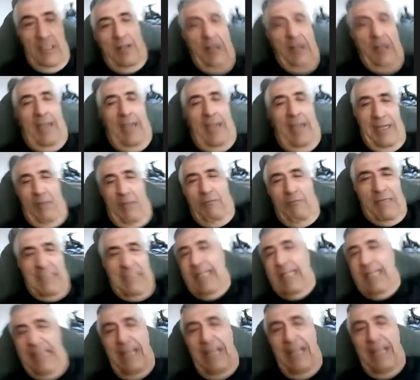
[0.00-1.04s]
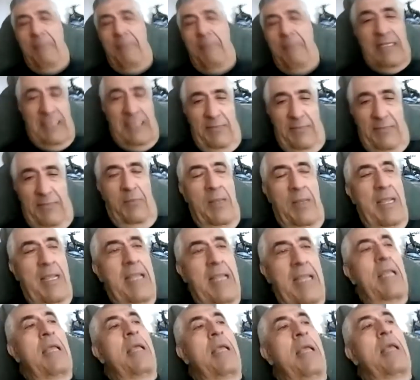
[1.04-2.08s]
hike on one side, like a maximum
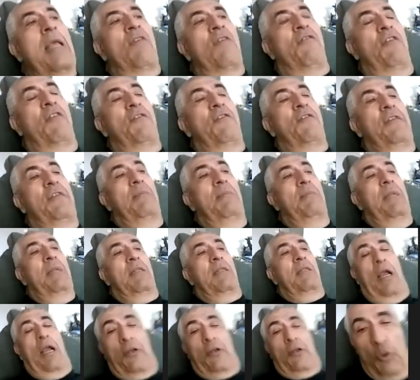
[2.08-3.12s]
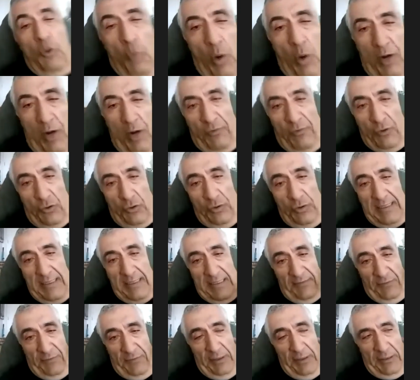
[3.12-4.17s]
15 minutes. I couldn't walk for two days
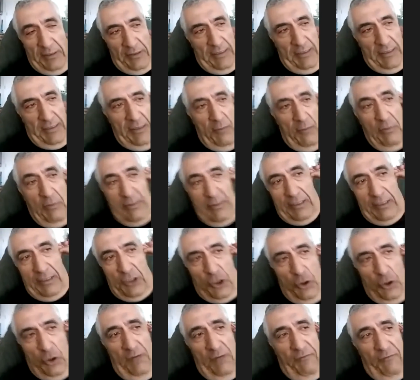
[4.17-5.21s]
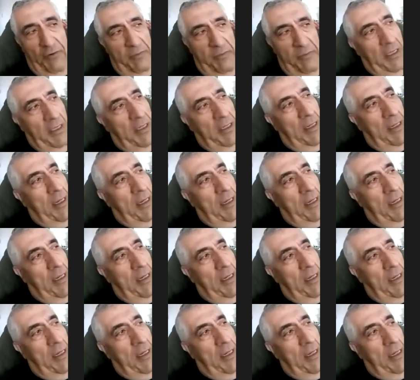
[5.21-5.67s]
after that, right? It was like a show off for me.